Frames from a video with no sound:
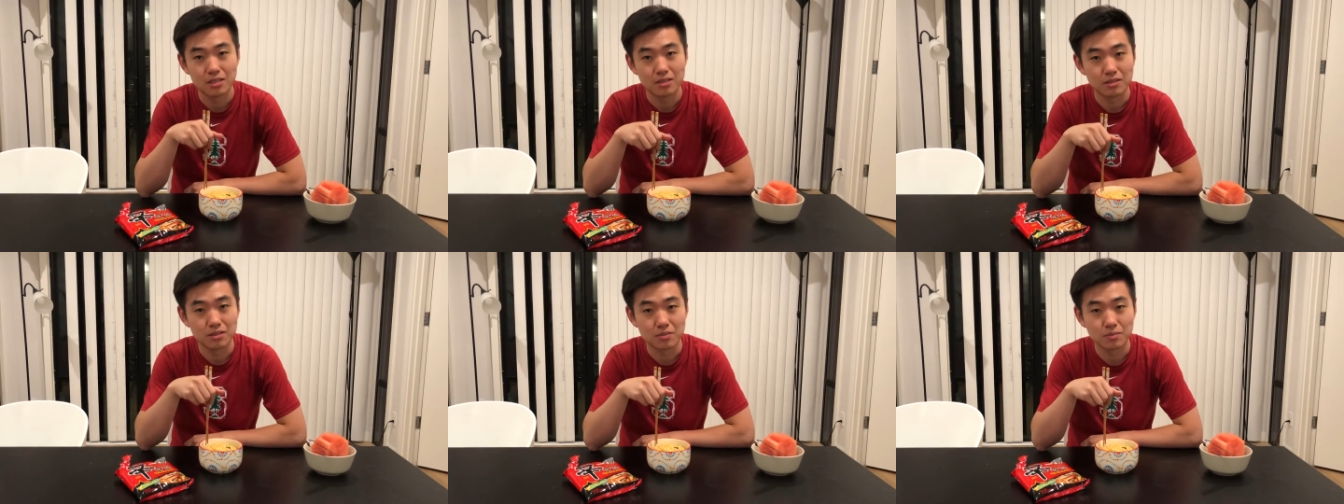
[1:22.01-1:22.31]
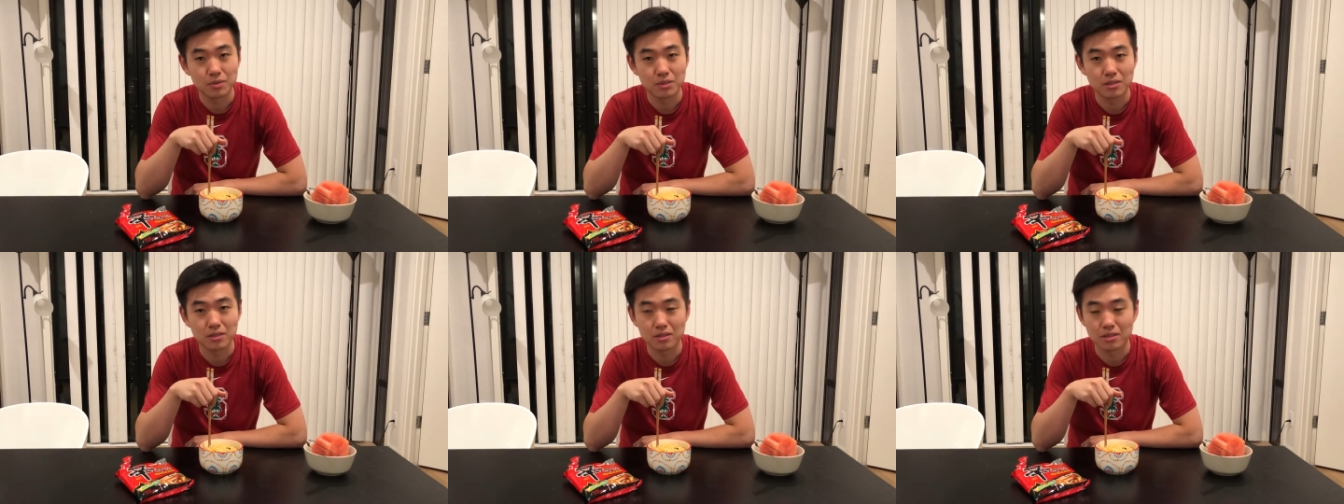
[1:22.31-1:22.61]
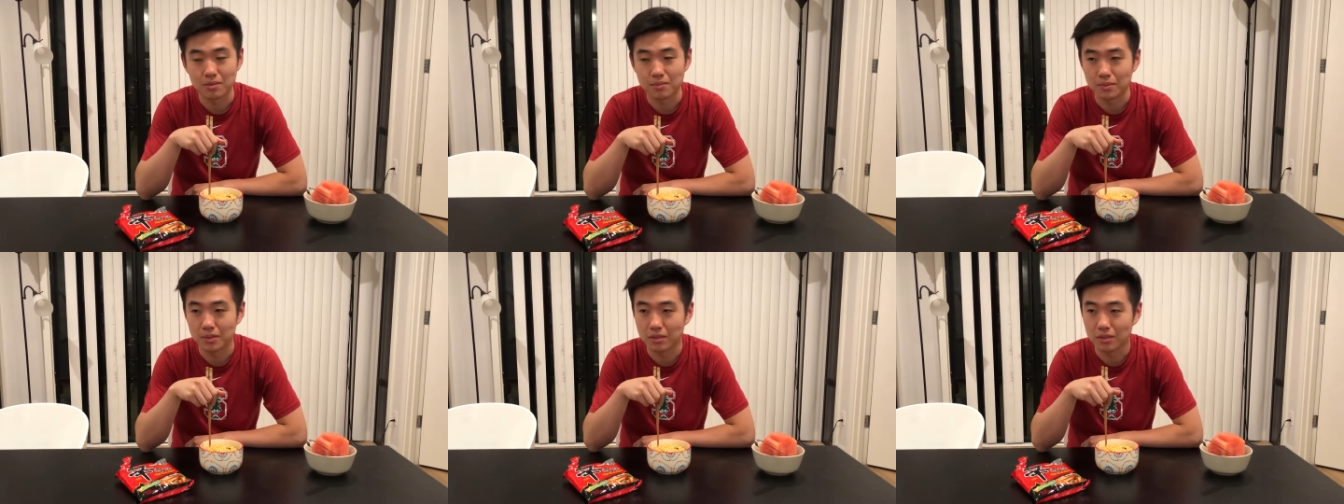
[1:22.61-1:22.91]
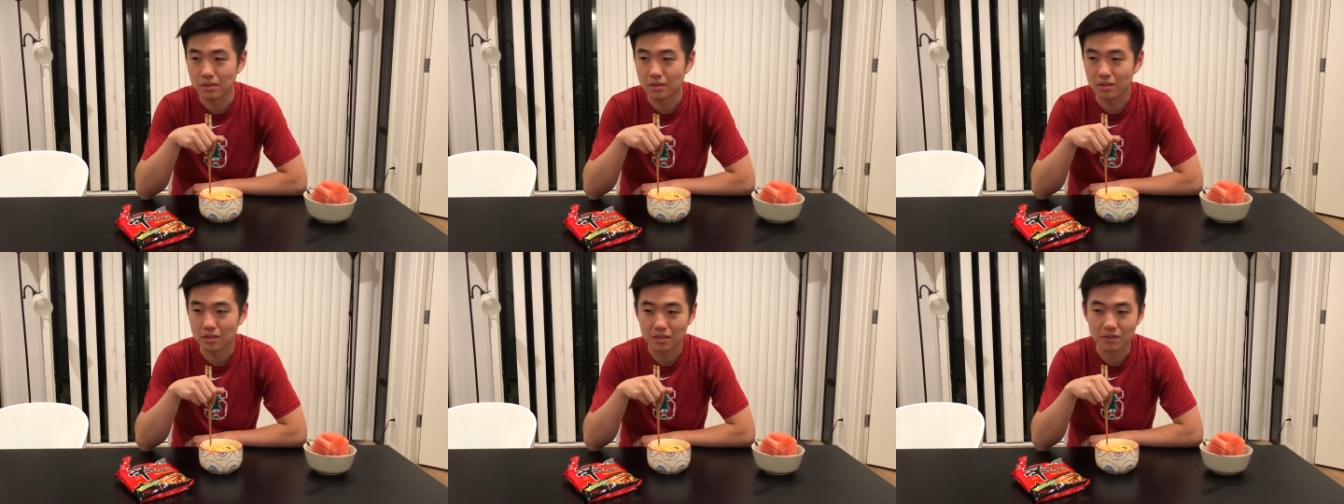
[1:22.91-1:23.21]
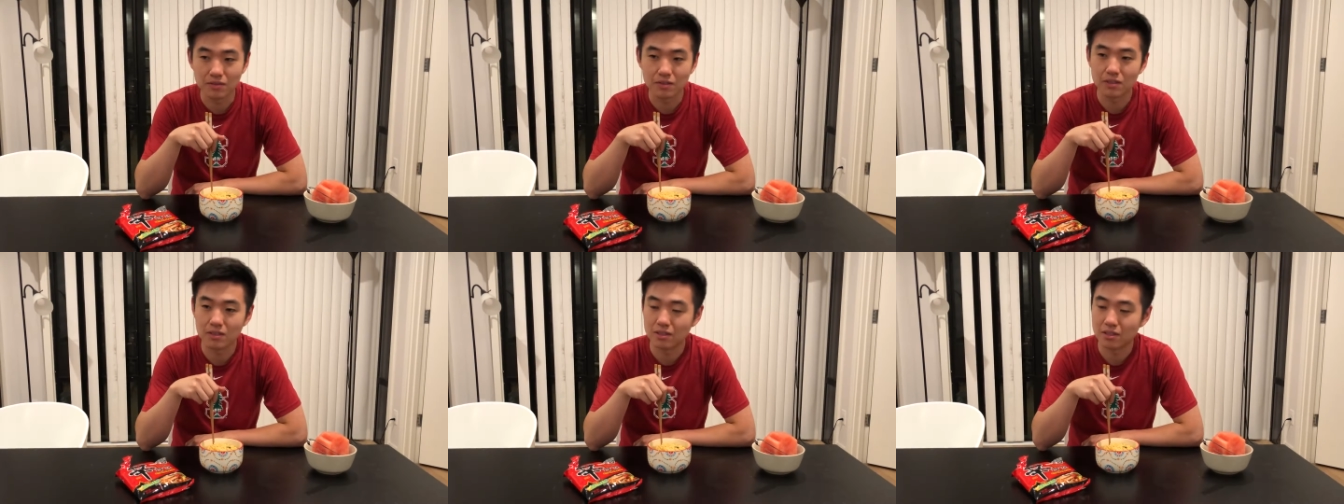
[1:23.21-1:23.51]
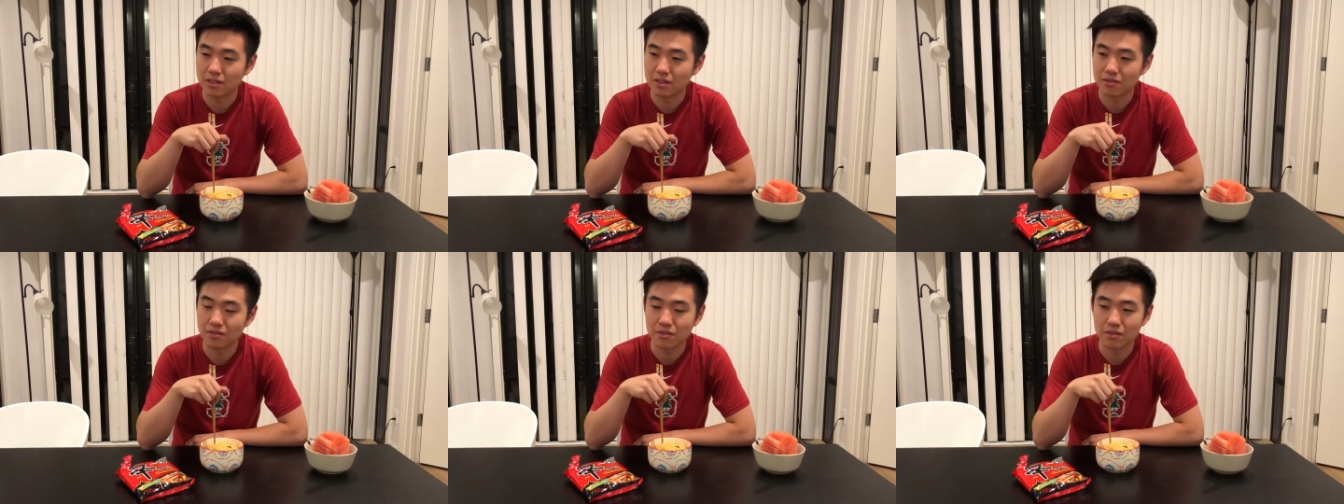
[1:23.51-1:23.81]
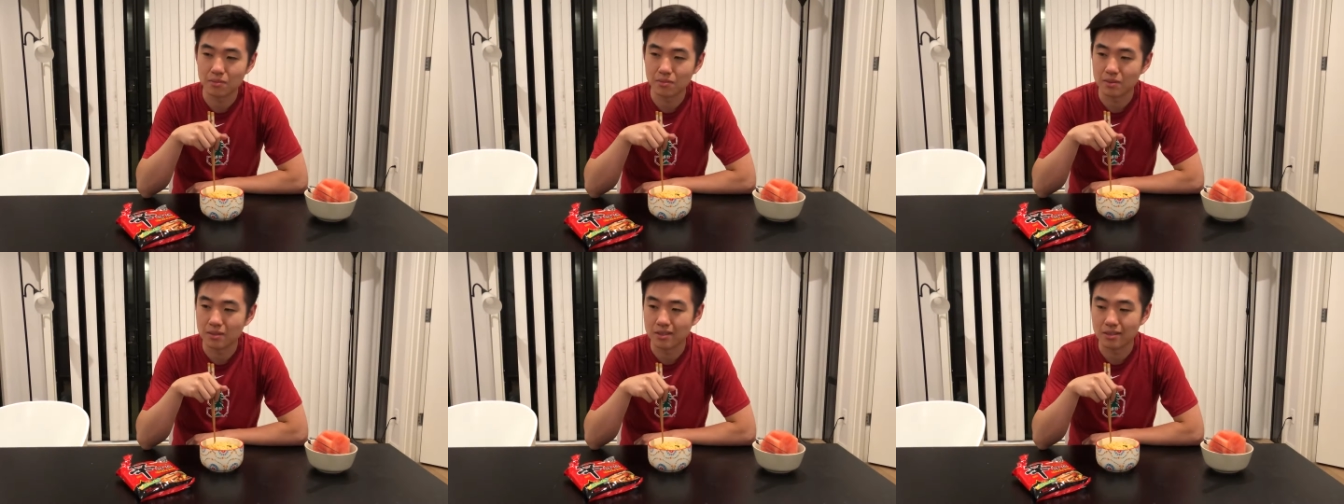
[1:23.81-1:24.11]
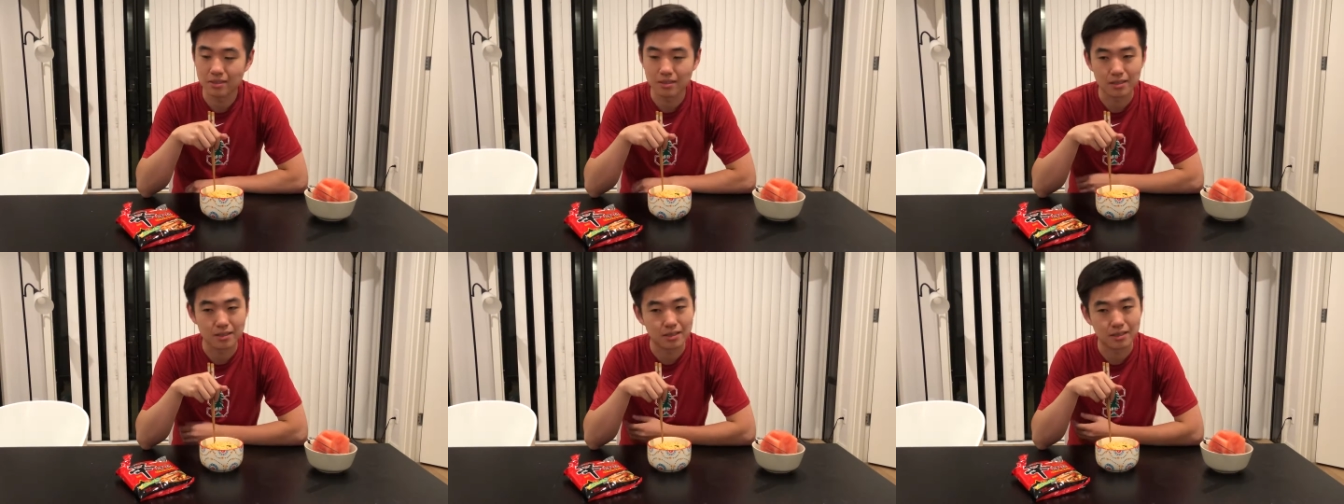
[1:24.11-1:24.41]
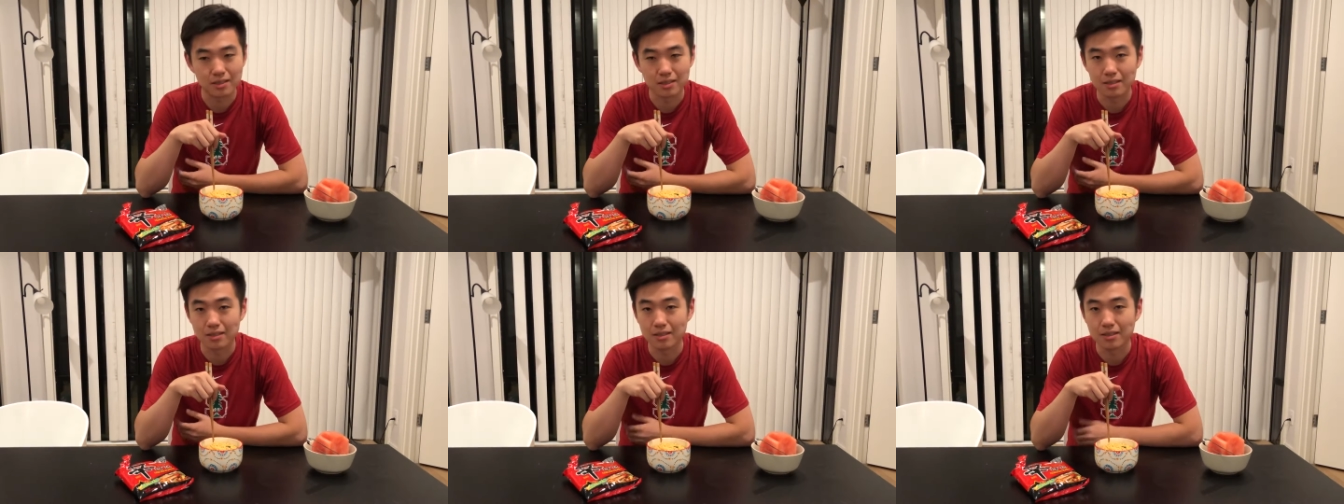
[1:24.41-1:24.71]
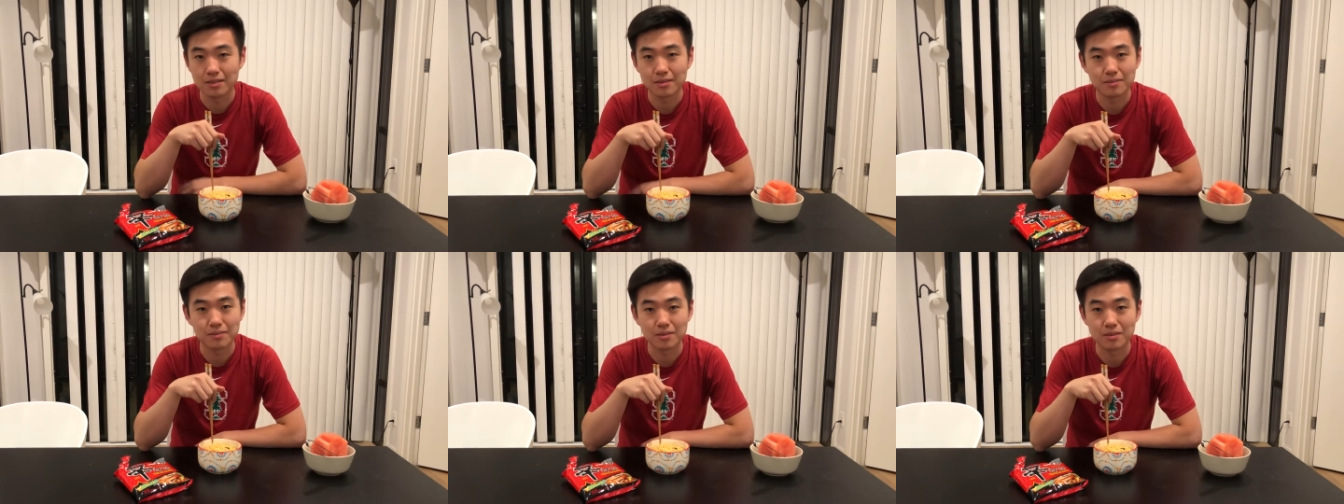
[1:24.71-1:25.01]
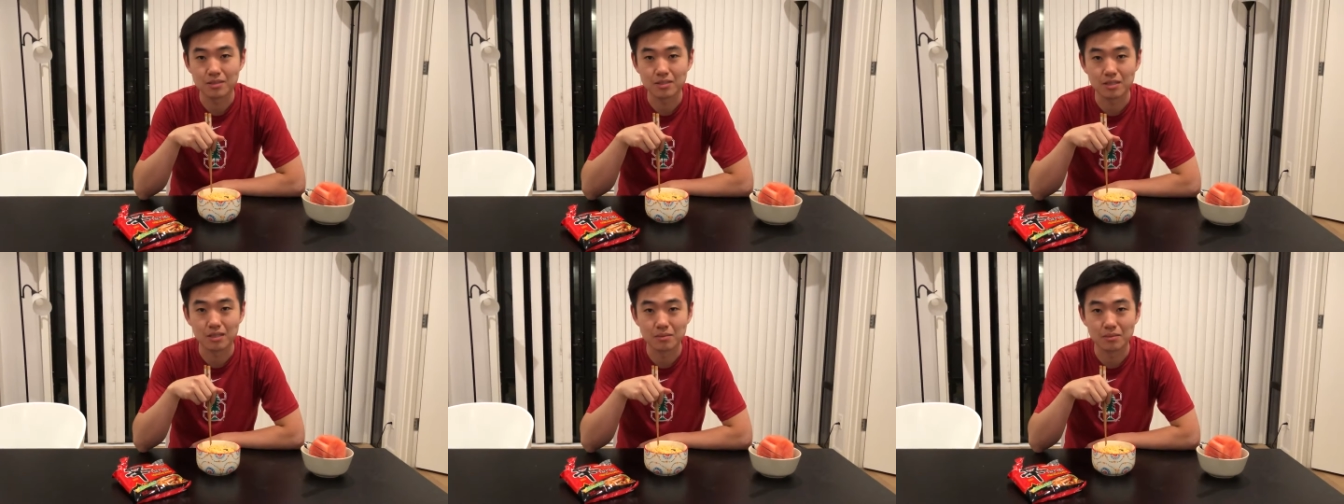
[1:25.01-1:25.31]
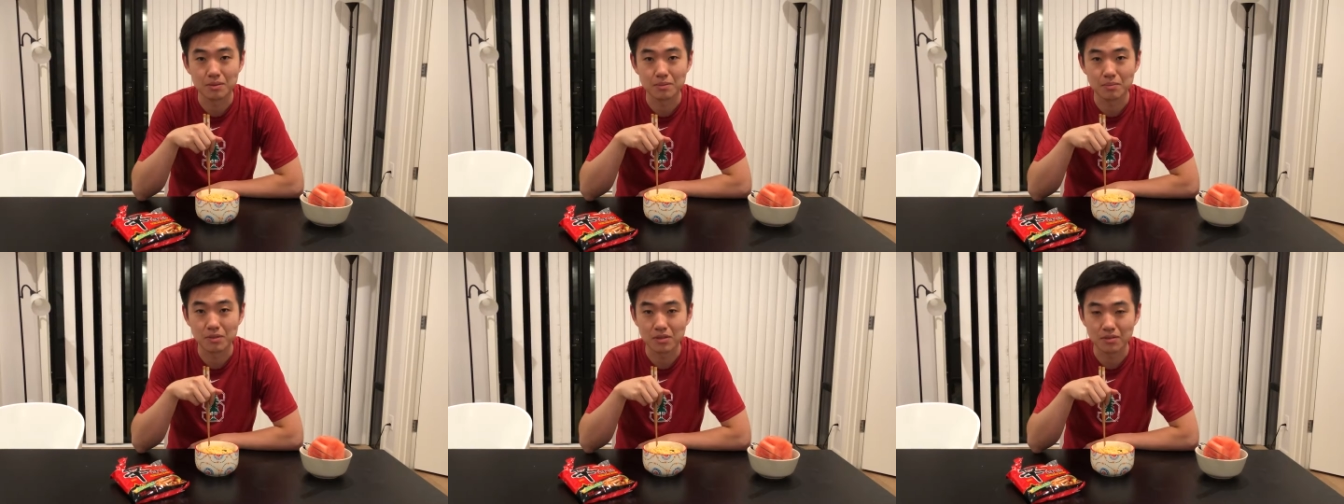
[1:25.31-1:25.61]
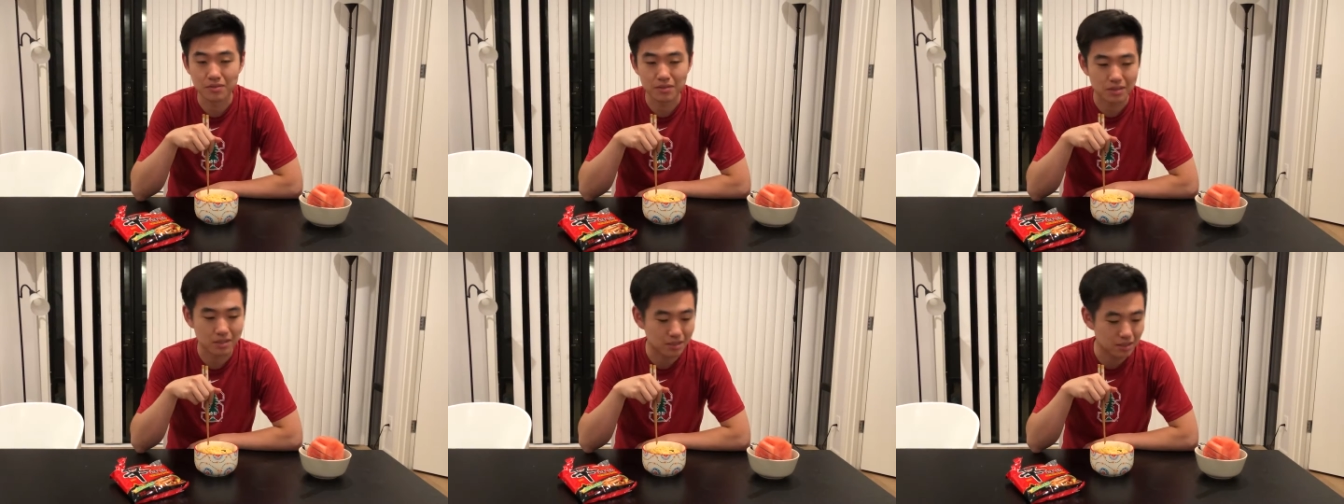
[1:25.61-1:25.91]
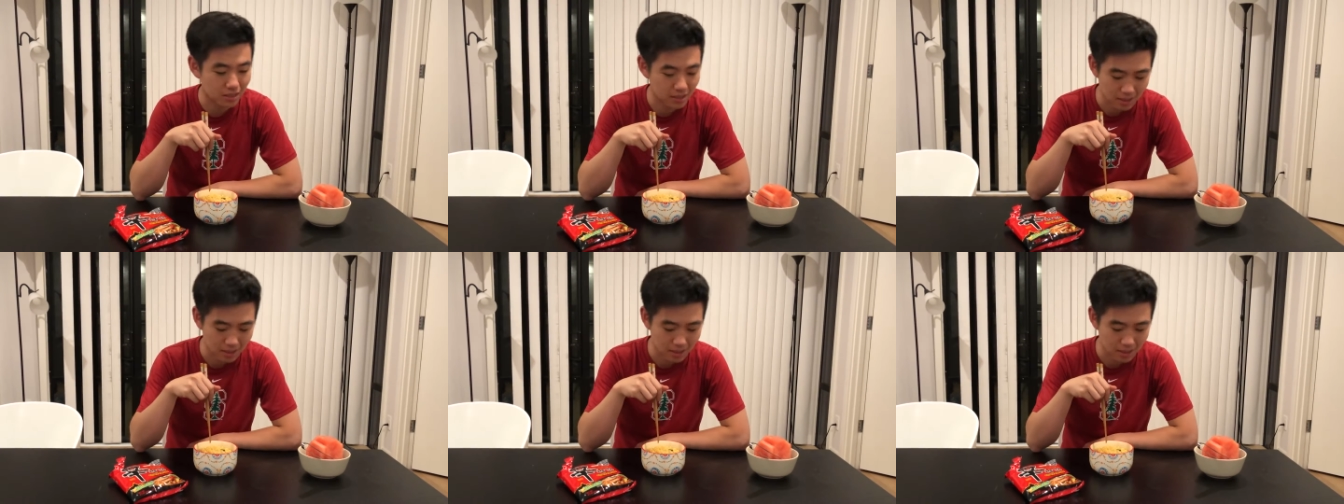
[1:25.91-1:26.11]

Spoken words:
Just put it in the bowl, leave it in there for a bit, and it's gonna be perfect.